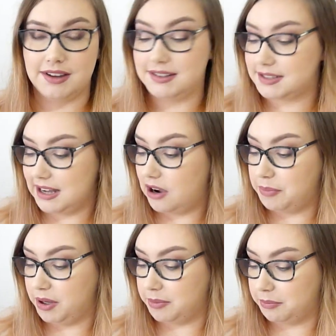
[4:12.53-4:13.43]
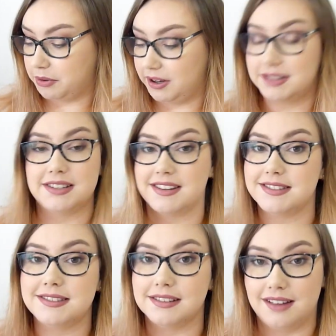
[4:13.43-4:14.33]
It's now a permanent product and I
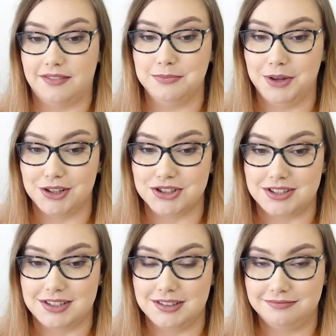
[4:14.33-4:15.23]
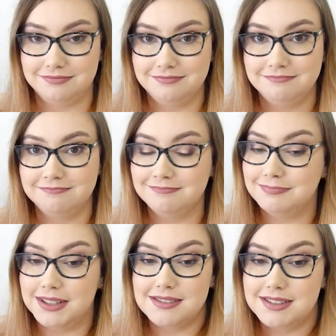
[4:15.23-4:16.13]
still haven't purchased it.
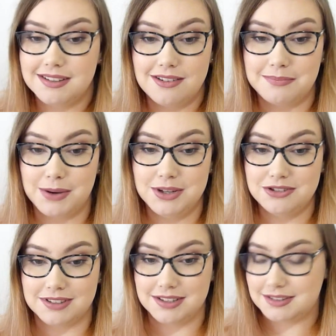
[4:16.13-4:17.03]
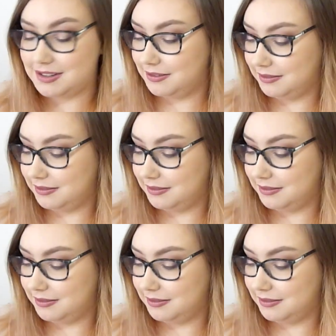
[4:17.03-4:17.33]
But it's still on my wish list.